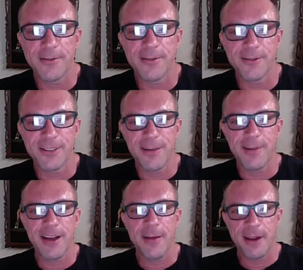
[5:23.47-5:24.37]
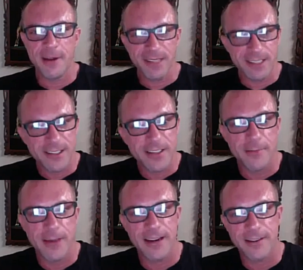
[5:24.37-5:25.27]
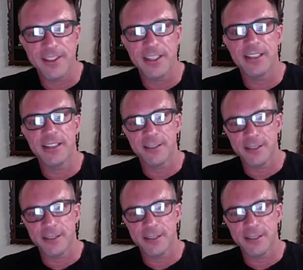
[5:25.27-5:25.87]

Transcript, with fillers: who's going to be coming up. This is the competitive season,